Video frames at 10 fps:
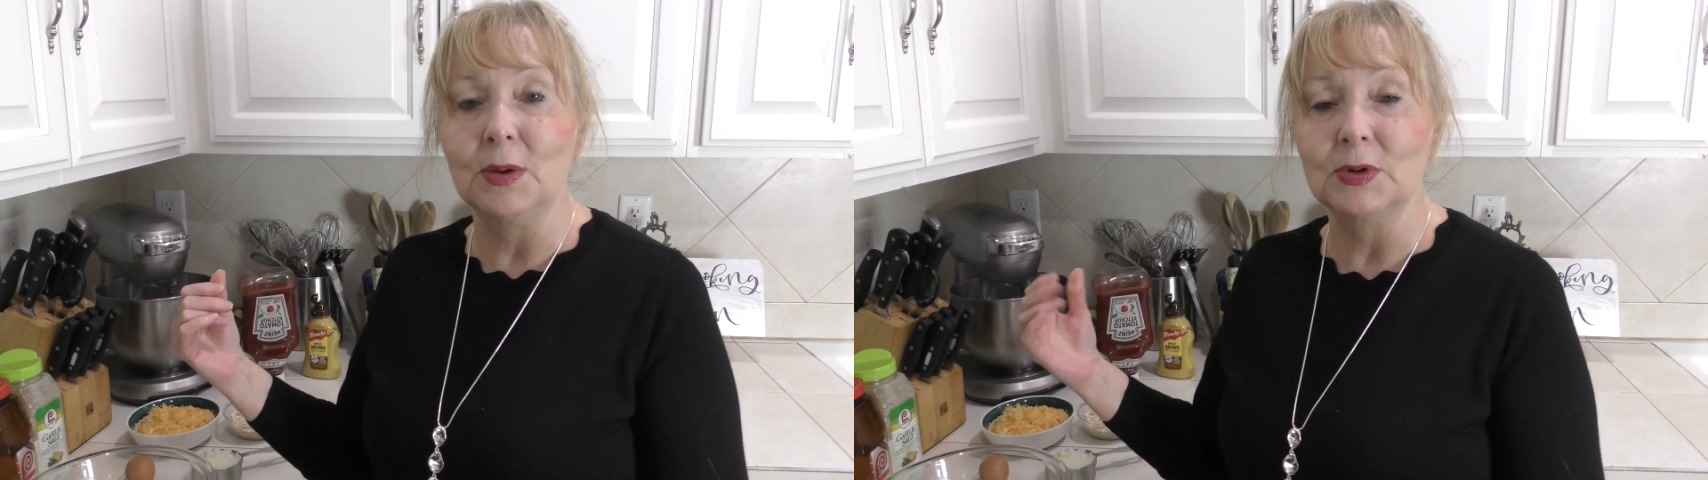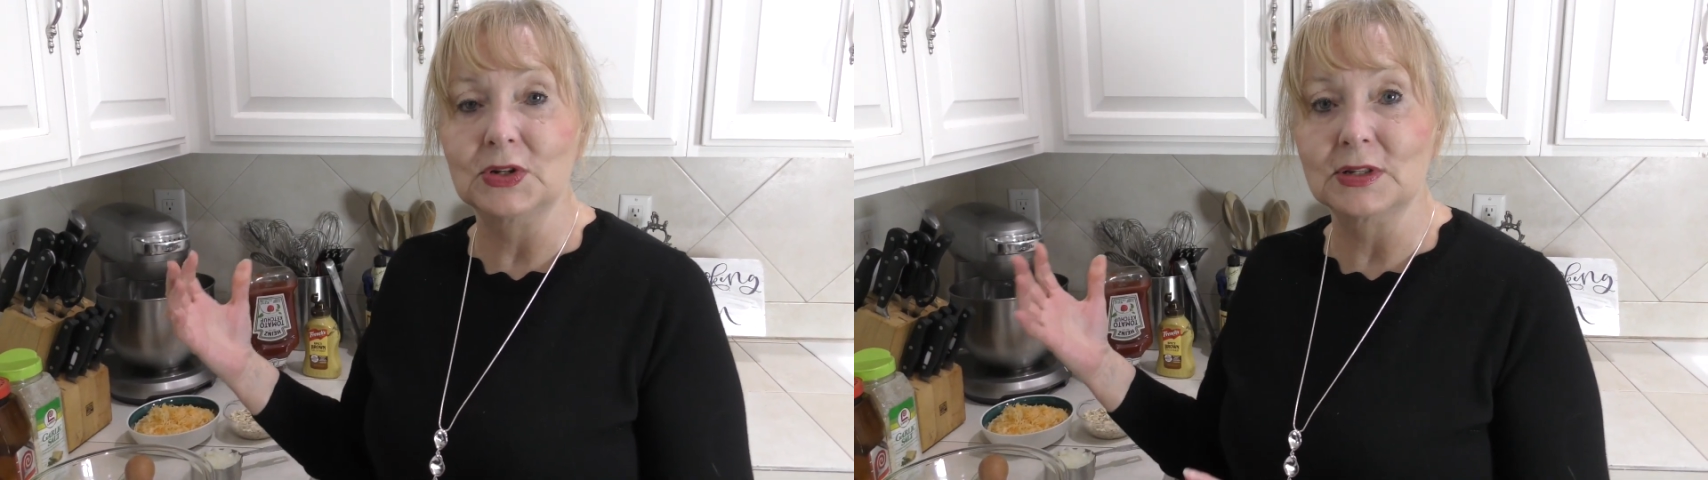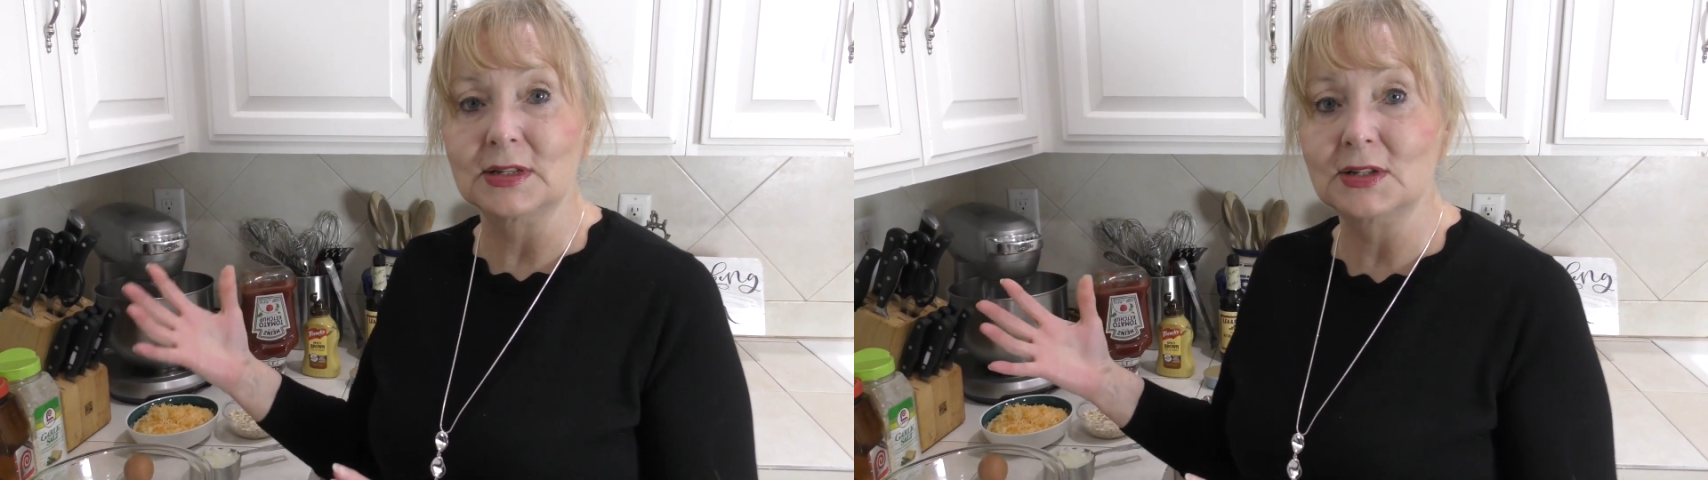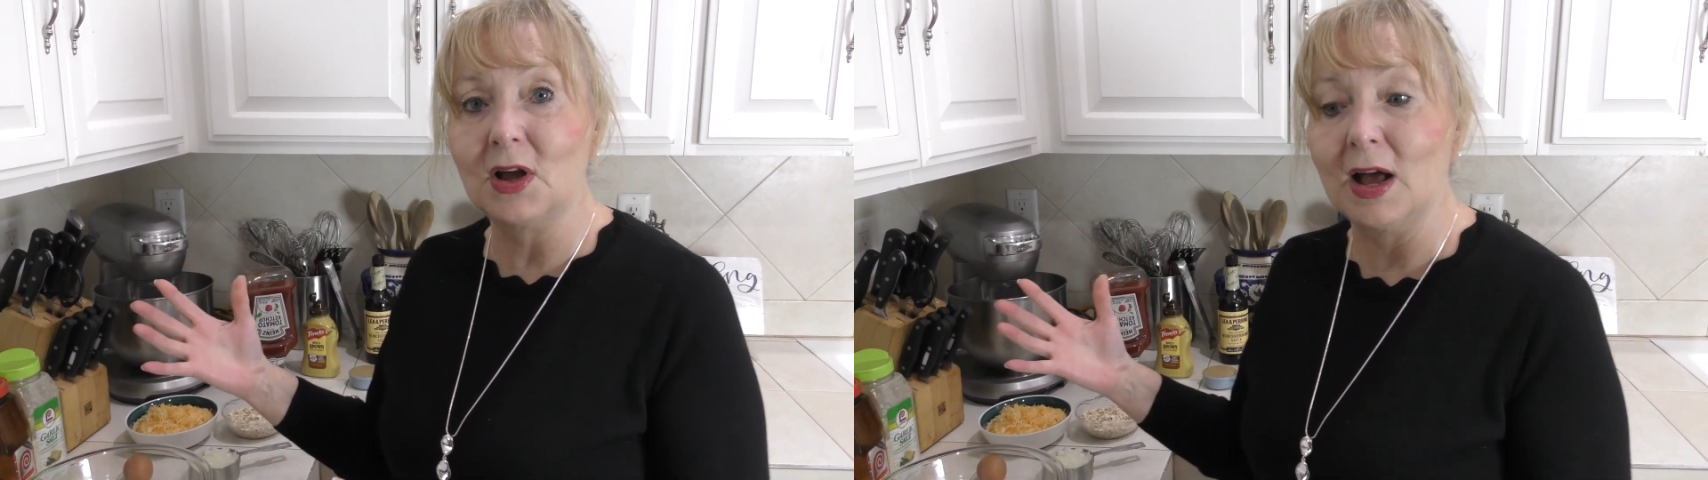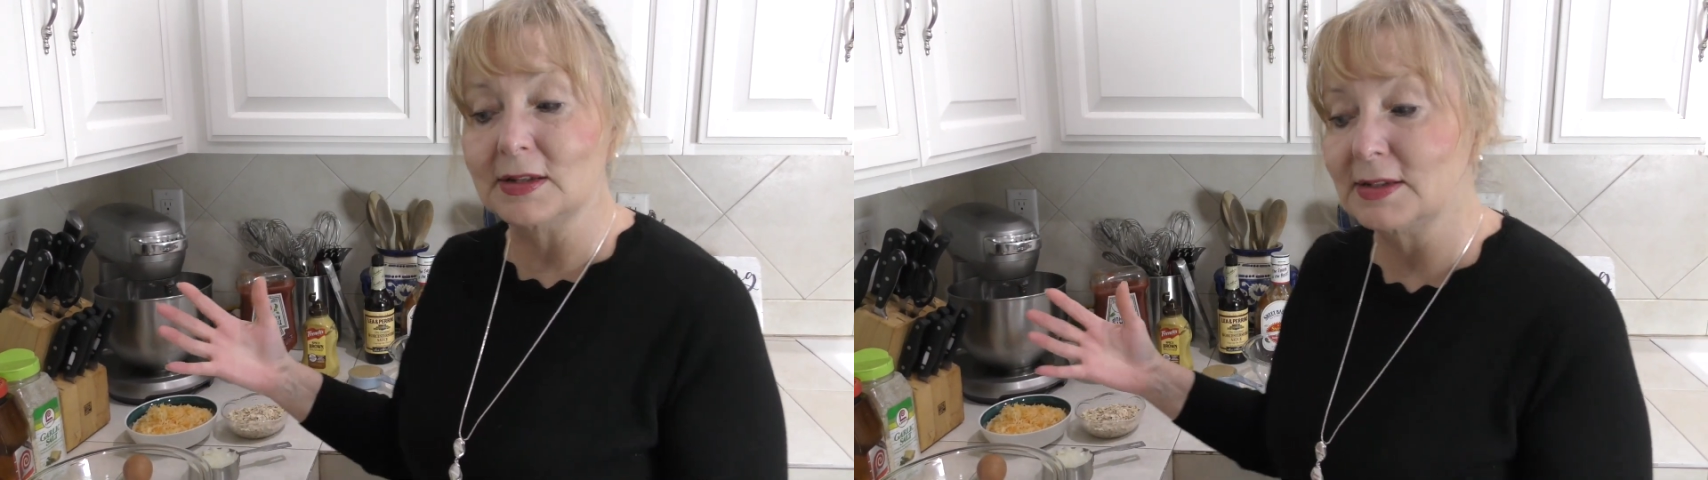which is the
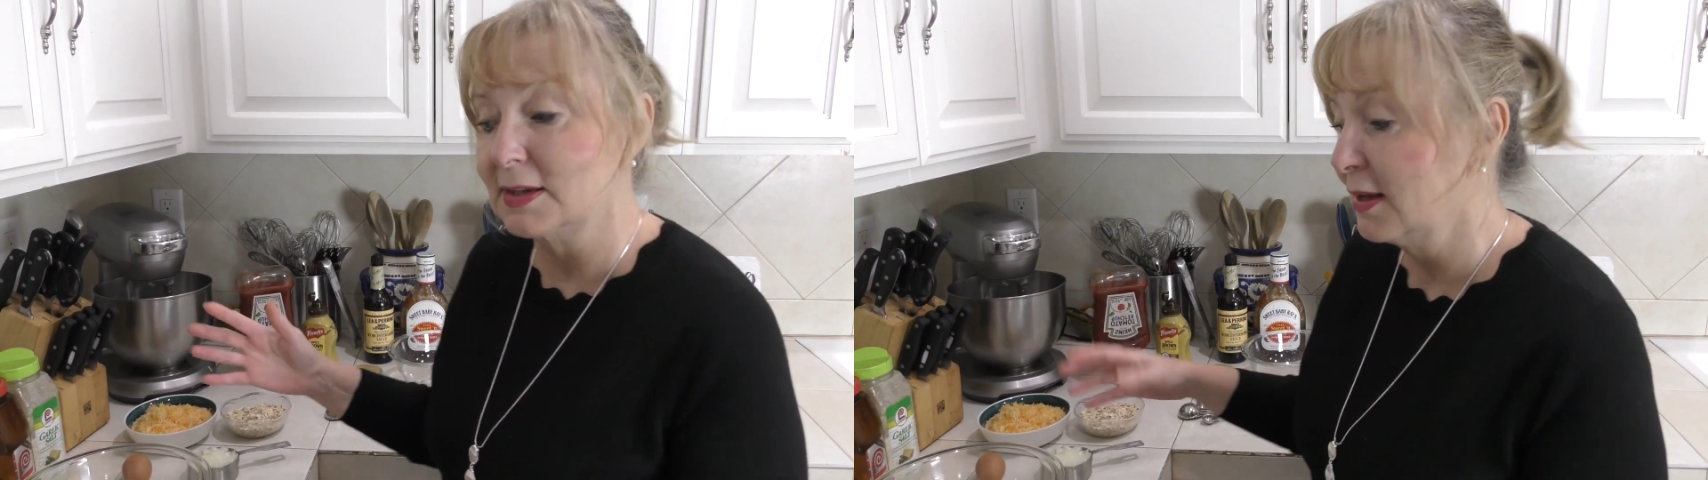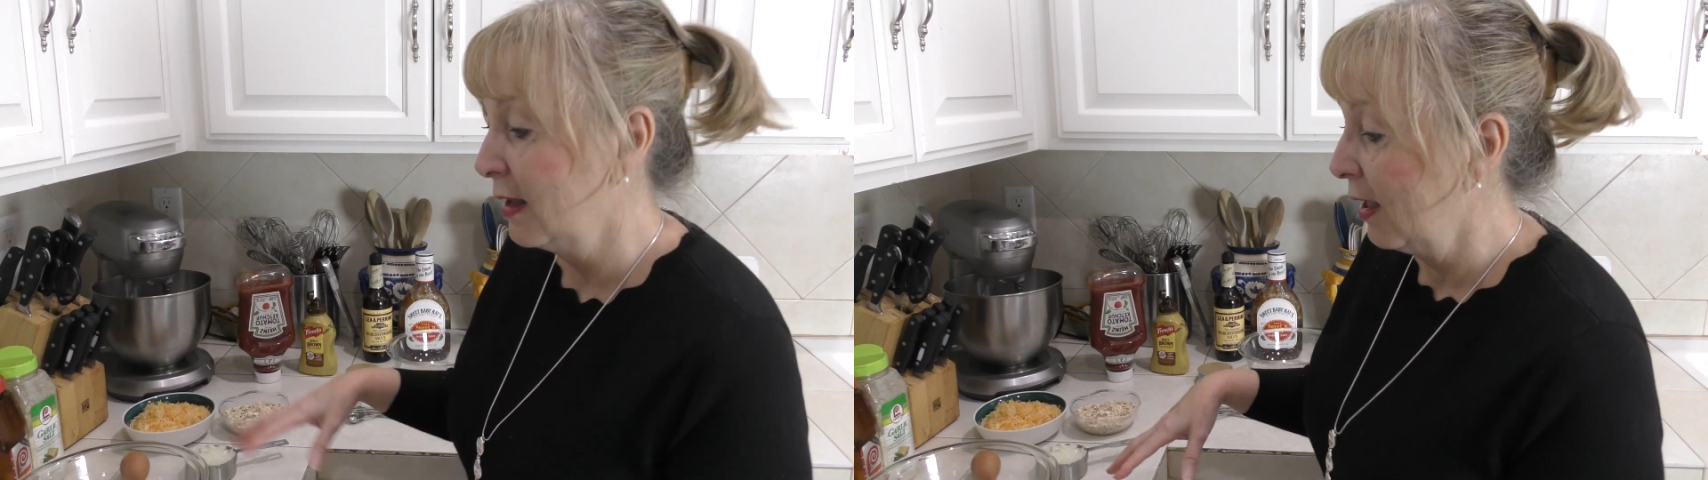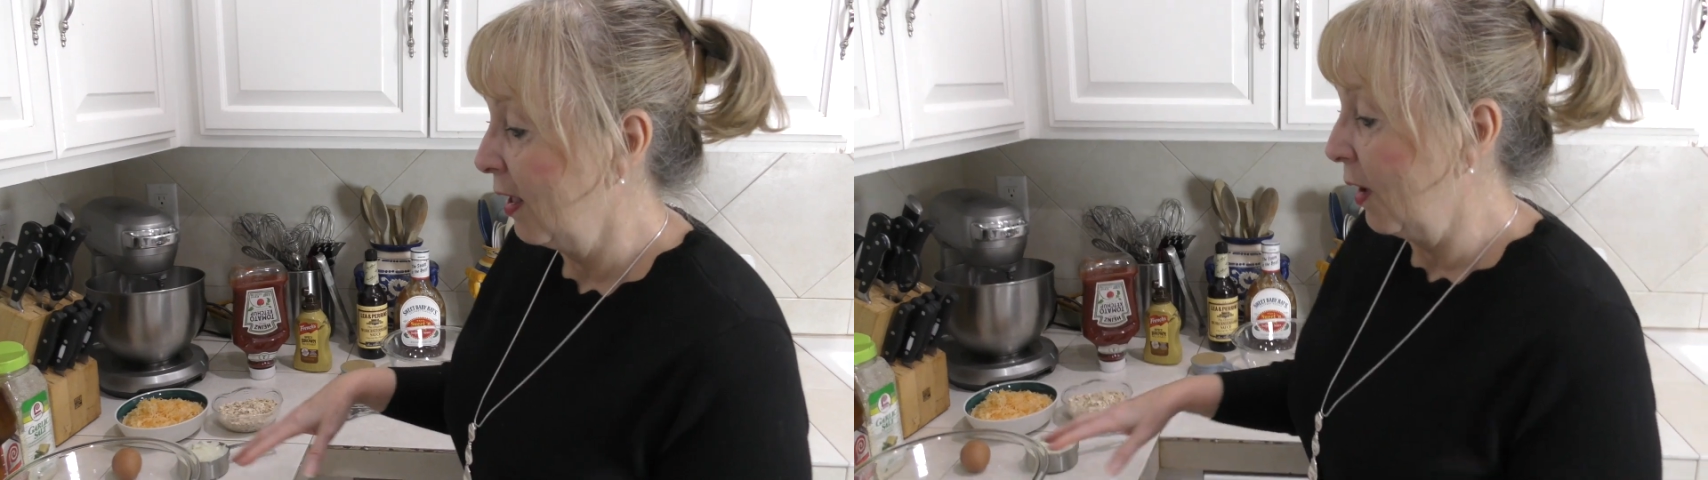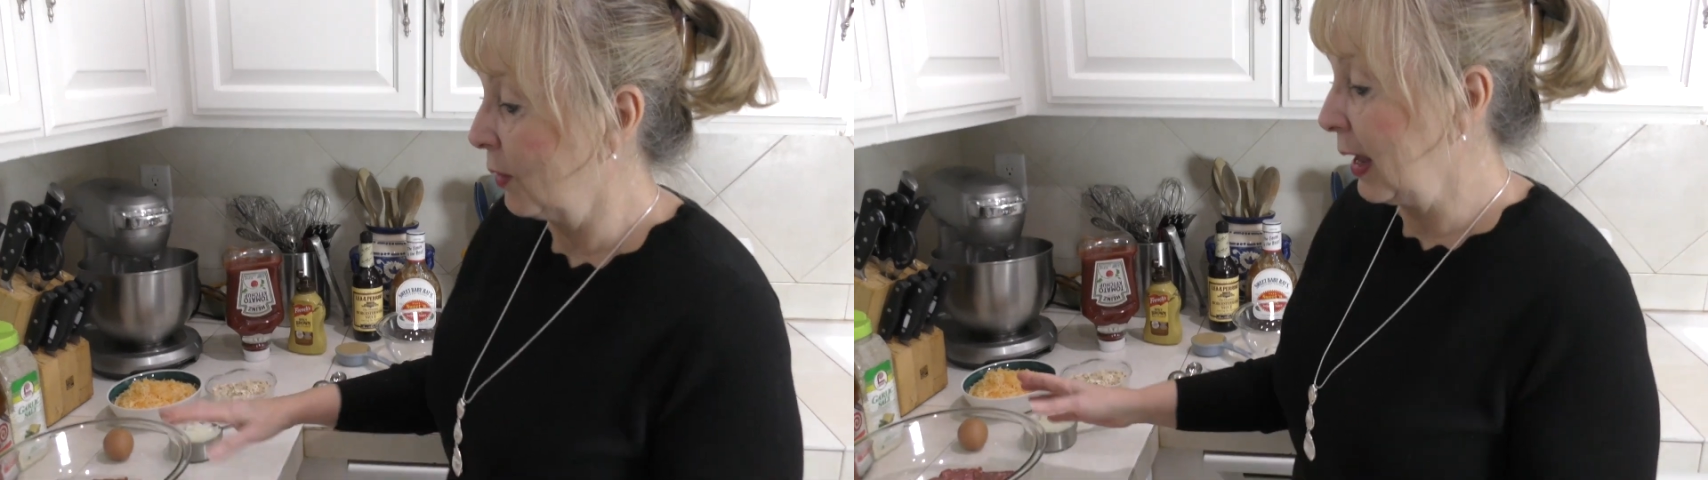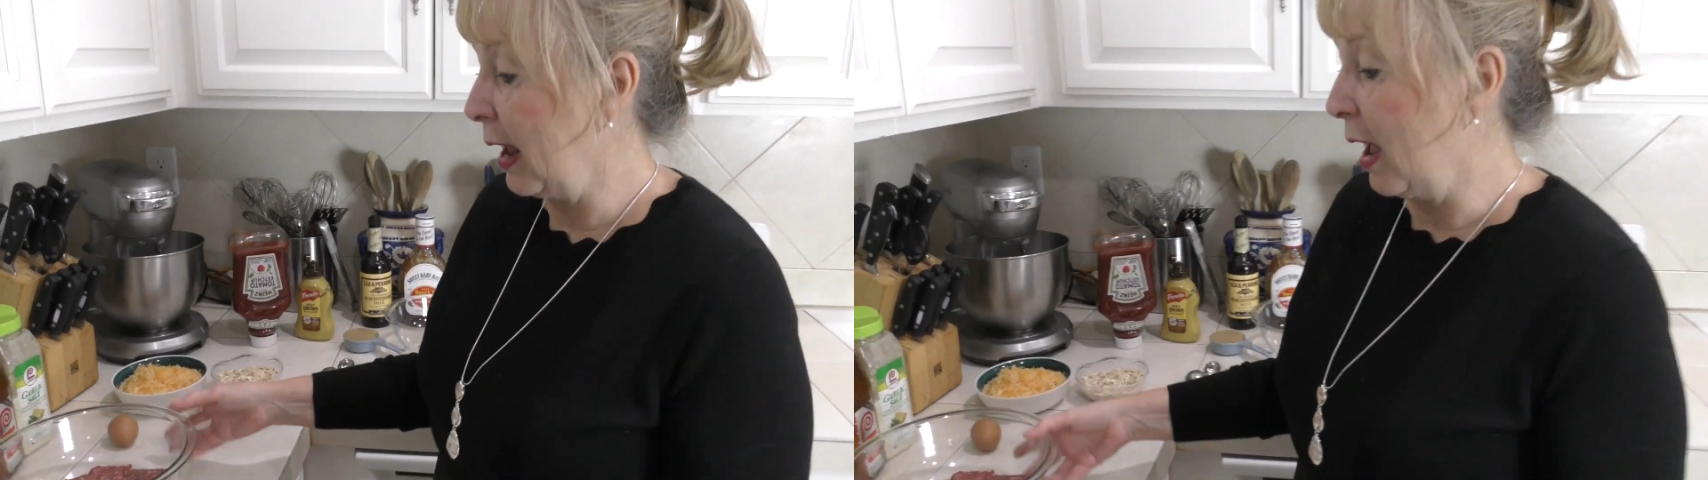sauce. Okay,